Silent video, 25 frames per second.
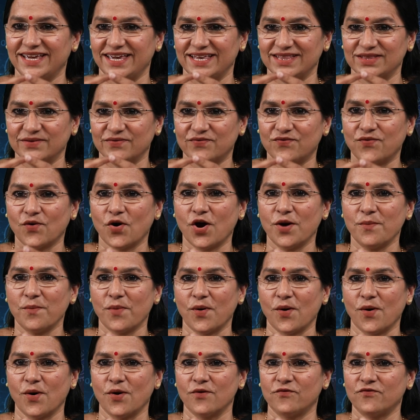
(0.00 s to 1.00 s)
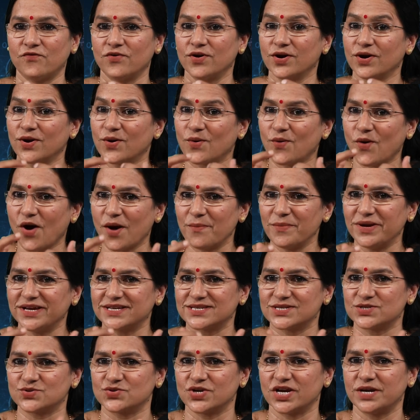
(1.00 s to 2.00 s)
in the form of
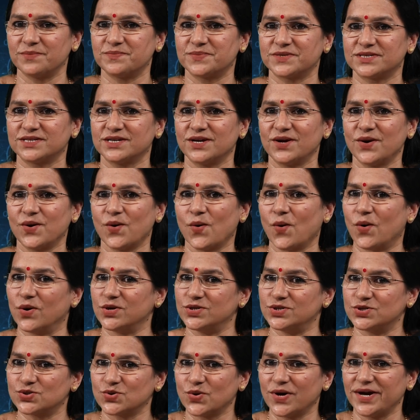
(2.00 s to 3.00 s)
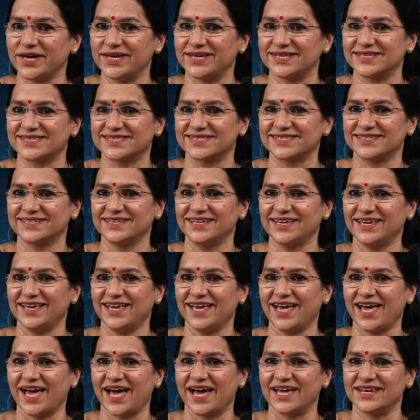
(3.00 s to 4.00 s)
comic strips or drawings
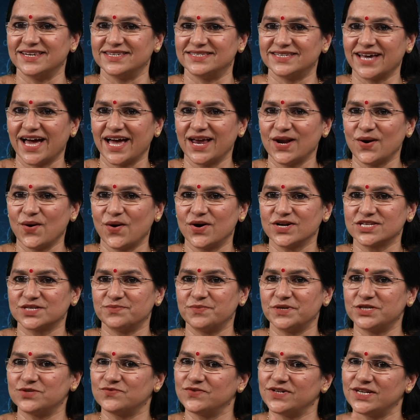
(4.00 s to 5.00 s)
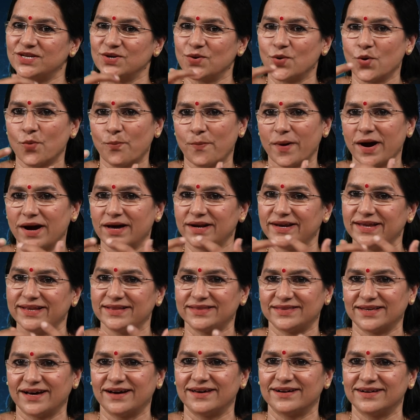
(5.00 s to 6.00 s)
and dialogues between Gopal
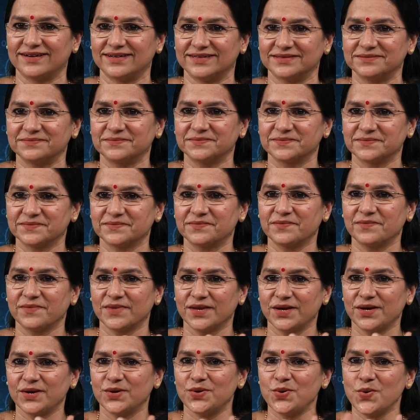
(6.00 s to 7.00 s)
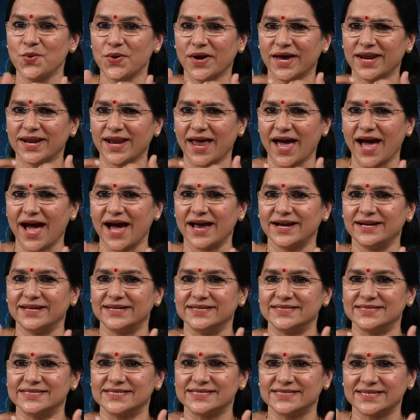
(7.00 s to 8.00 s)
and Tara. You can add
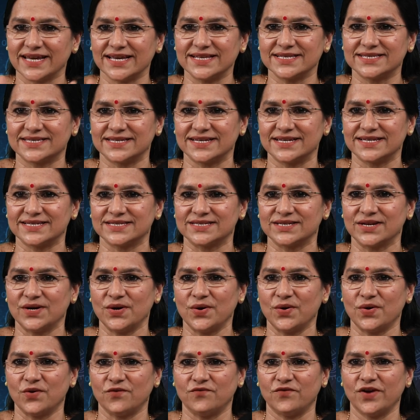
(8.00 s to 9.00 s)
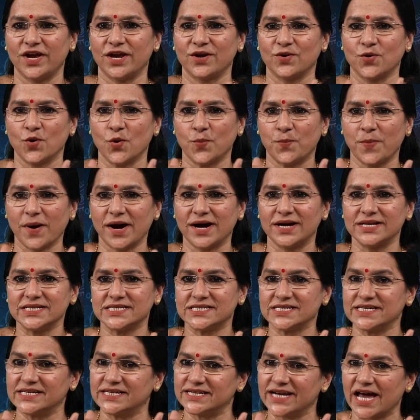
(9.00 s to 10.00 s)
instances where
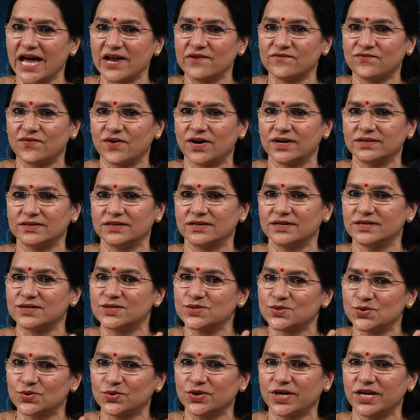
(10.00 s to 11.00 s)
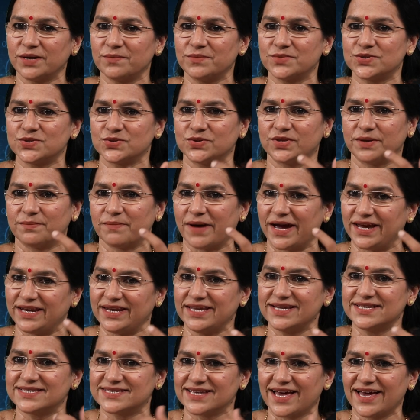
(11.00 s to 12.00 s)
Gopal's grandfather took him to the
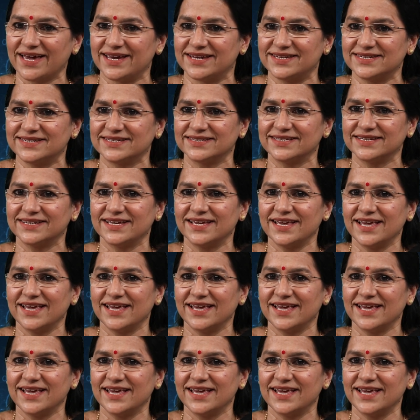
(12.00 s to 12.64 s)
mining site